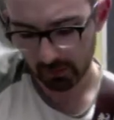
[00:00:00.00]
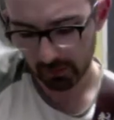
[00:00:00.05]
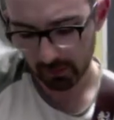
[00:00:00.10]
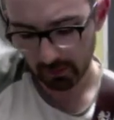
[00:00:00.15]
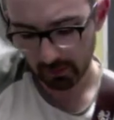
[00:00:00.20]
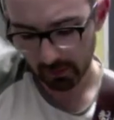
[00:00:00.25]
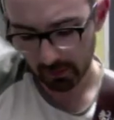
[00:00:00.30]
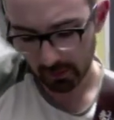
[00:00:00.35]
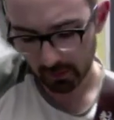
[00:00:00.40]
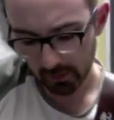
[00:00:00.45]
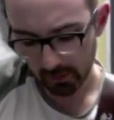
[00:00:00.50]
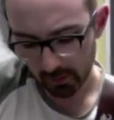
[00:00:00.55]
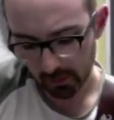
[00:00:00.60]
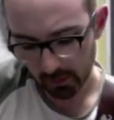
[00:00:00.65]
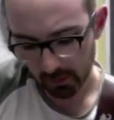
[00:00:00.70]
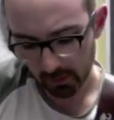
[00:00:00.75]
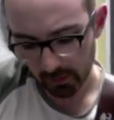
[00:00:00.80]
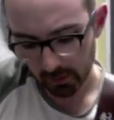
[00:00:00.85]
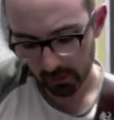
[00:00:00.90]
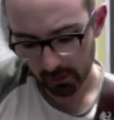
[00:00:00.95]

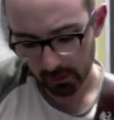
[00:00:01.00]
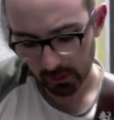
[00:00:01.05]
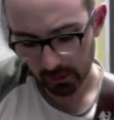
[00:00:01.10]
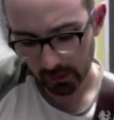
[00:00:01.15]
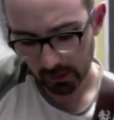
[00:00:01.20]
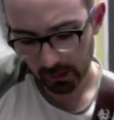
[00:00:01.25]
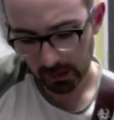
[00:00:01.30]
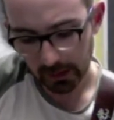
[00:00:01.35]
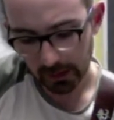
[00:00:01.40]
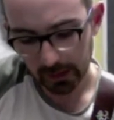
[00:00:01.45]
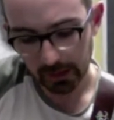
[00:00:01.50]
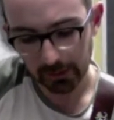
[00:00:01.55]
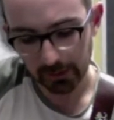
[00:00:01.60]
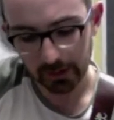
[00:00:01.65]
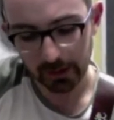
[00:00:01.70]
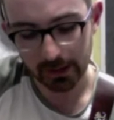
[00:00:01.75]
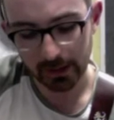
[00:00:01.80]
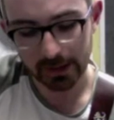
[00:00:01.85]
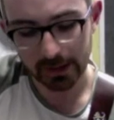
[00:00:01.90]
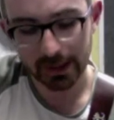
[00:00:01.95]
Then we do the
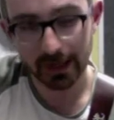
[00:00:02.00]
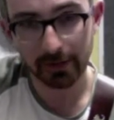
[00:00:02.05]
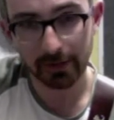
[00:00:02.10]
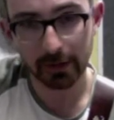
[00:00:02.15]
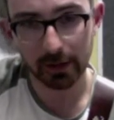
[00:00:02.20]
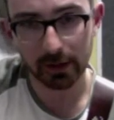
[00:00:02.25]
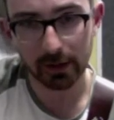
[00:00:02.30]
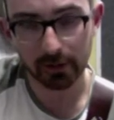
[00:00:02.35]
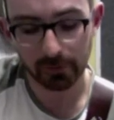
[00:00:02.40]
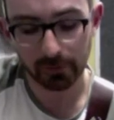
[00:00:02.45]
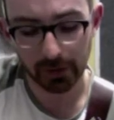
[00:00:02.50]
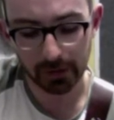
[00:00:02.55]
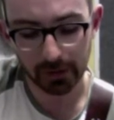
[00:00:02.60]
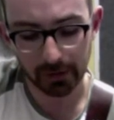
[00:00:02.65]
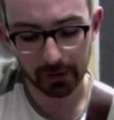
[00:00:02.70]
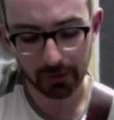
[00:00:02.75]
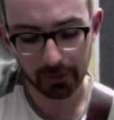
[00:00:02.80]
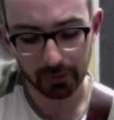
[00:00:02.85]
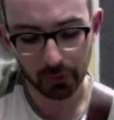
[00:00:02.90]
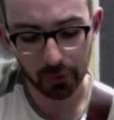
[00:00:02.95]
7th fret on the
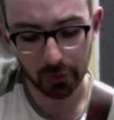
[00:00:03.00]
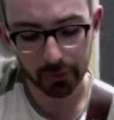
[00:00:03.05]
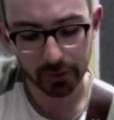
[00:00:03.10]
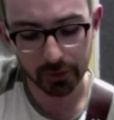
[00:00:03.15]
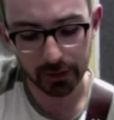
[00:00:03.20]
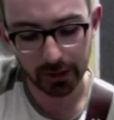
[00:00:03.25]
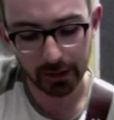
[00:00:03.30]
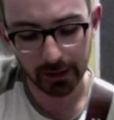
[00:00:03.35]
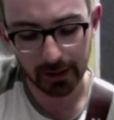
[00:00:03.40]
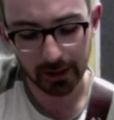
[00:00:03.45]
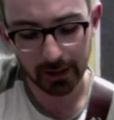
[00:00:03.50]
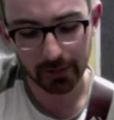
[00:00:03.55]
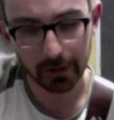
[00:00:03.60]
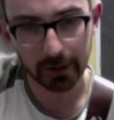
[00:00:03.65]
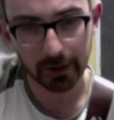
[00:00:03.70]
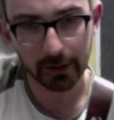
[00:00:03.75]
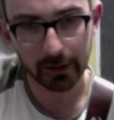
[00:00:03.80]
4th string, harmonic.